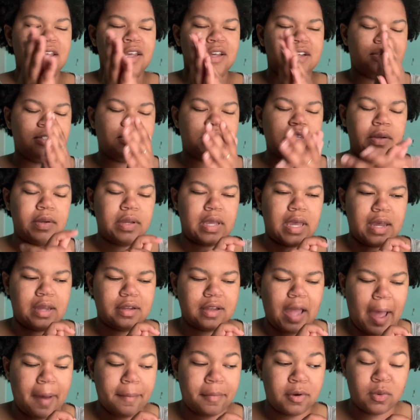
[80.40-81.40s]
So yeah,
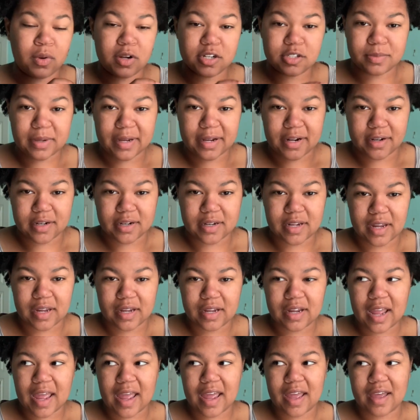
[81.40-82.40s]
I'm going to wash my hair
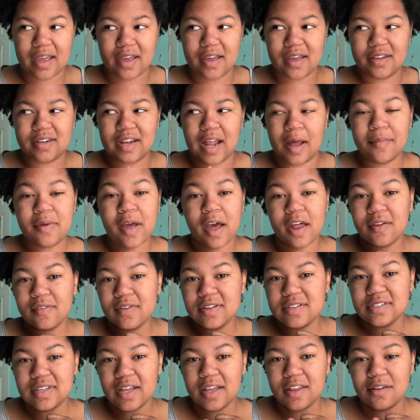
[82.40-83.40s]
today, and I'm kind of
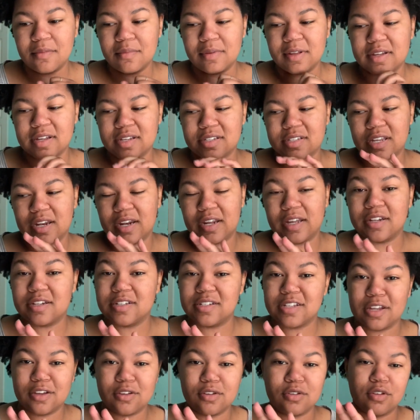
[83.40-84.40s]
excited because then I get to
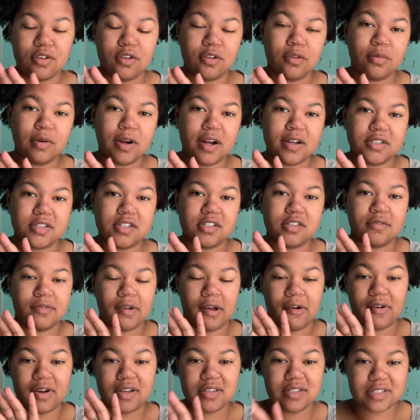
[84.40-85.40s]
take you through the process of
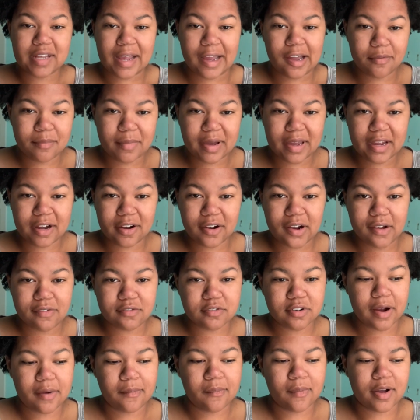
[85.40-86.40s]
how I style my hair after
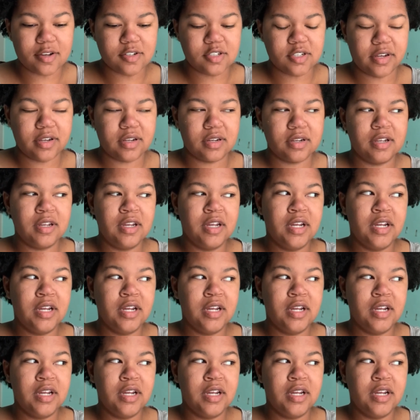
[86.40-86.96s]
I wash it,